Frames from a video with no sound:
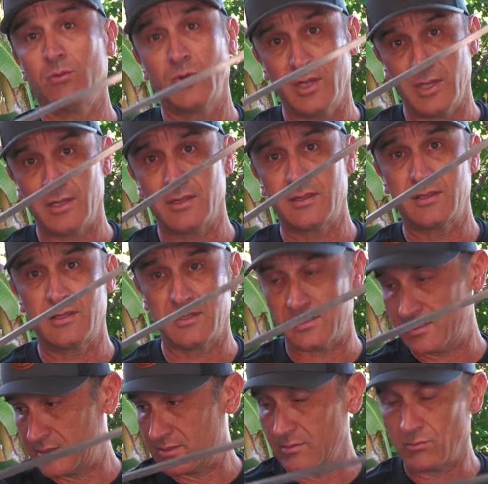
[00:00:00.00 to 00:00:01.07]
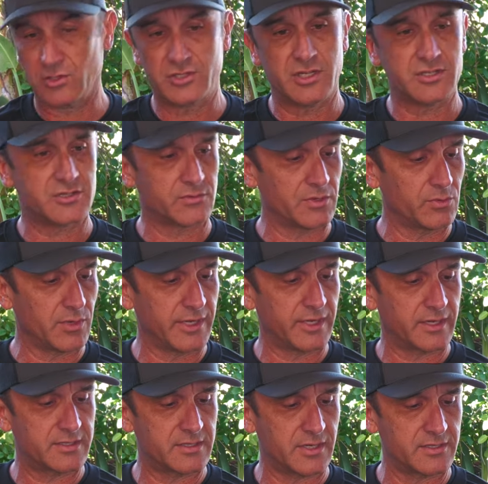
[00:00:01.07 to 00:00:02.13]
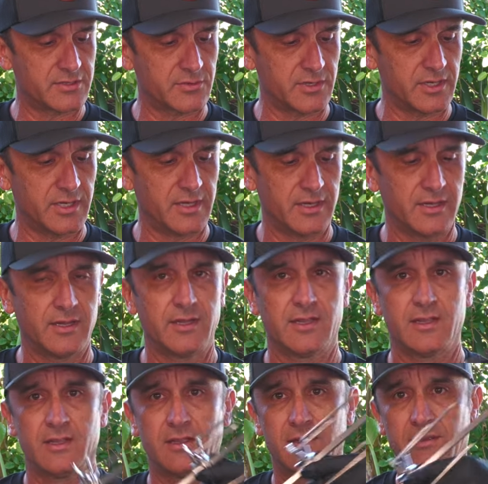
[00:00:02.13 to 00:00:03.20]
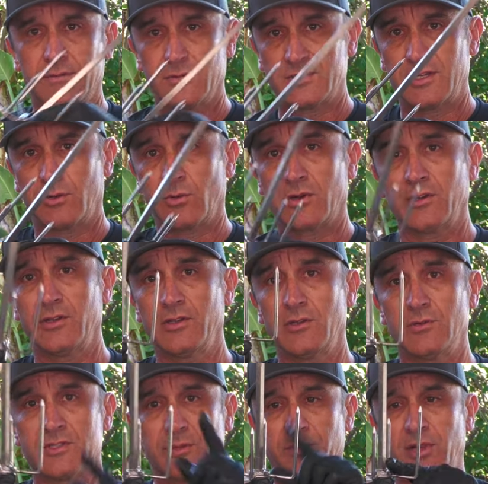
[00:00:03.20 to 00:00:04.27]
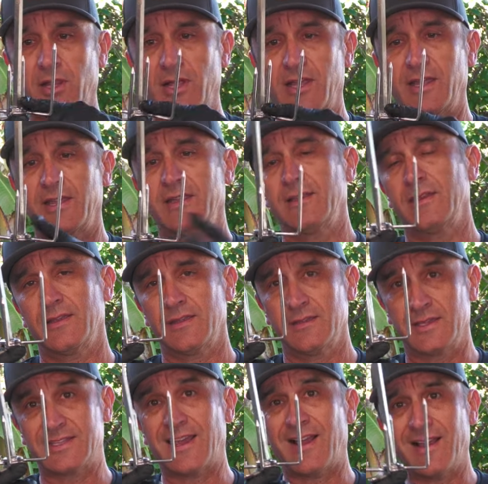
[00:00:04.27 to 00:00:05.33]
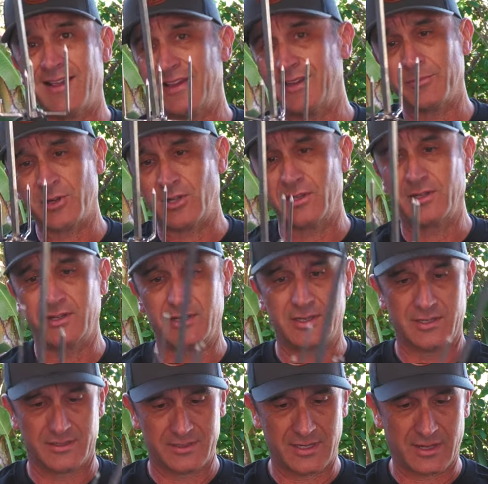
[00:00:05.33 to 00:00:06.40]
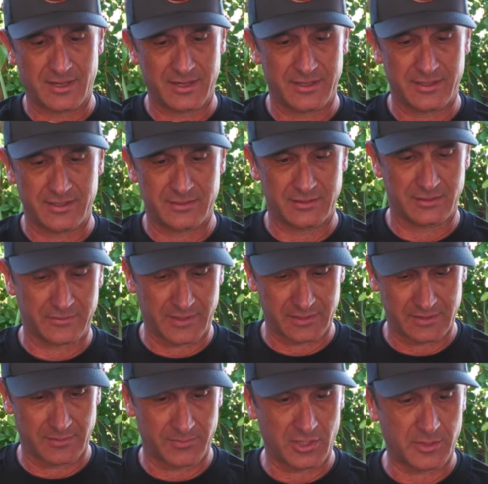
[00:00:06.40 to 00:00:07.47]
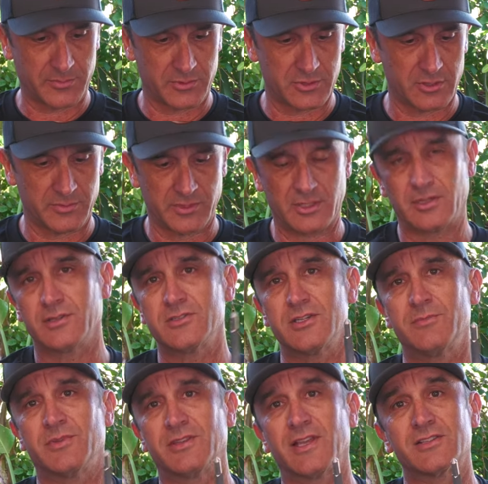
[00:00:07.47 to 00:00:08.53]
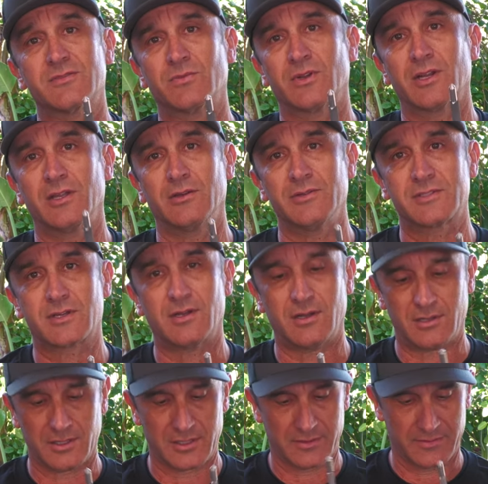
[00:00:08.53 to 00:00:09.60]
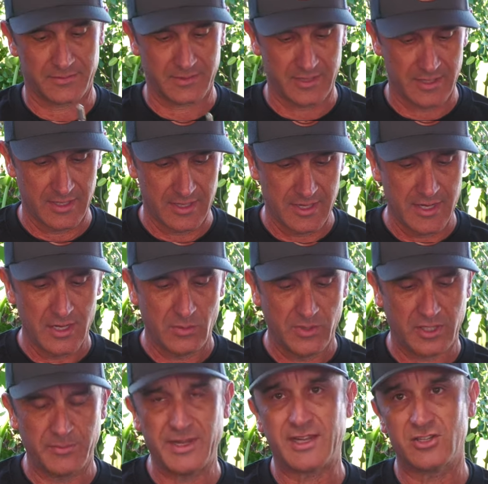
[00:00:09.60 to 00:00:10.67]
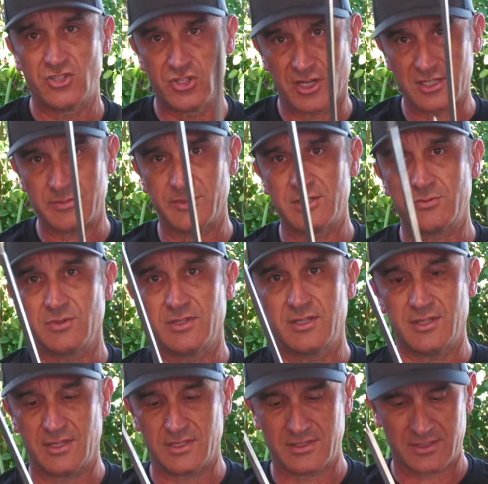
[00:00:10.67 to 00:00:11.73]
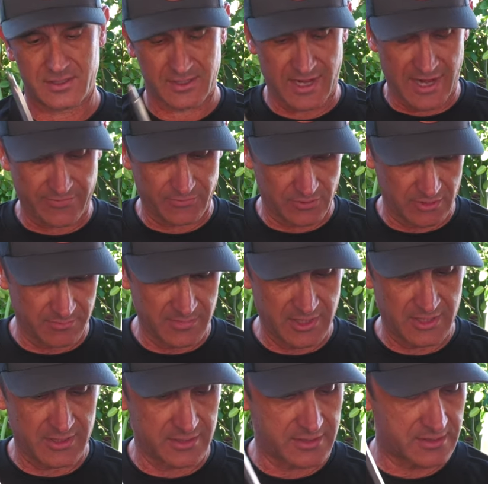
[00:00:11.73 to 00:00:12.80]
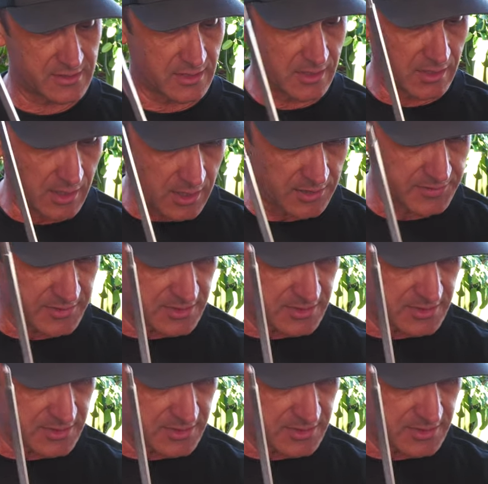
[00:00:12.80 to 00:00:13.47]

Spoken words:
with this rotisserie ring accessory. First thing we're going to do is apply the tine. I'm calling it a tine. I don't know if that's the proper terminology, but that's what I always call it. We can make adjustments with this after the meat is on the